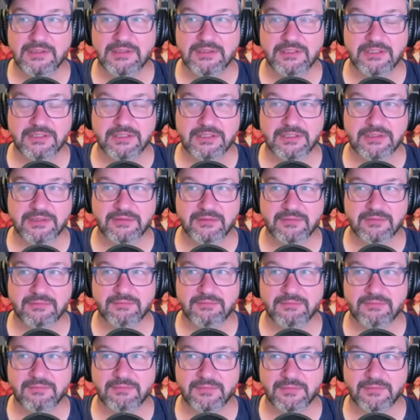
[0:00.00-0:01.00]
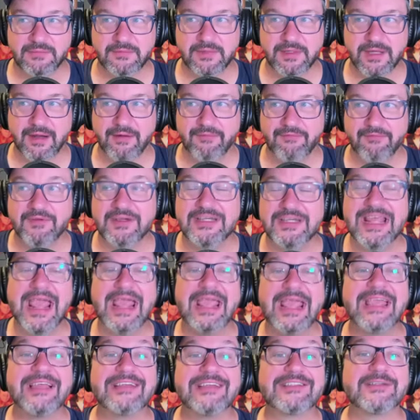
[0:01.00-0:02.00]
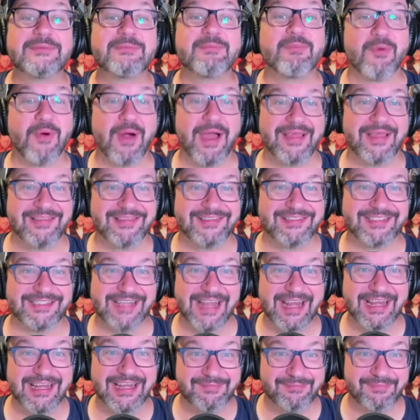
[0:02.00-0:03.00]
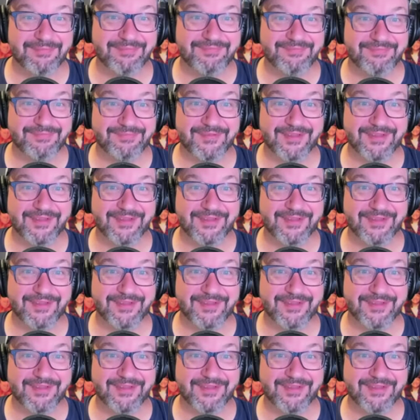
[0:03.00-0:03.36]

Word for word: just kind of taking some breath standing yeah.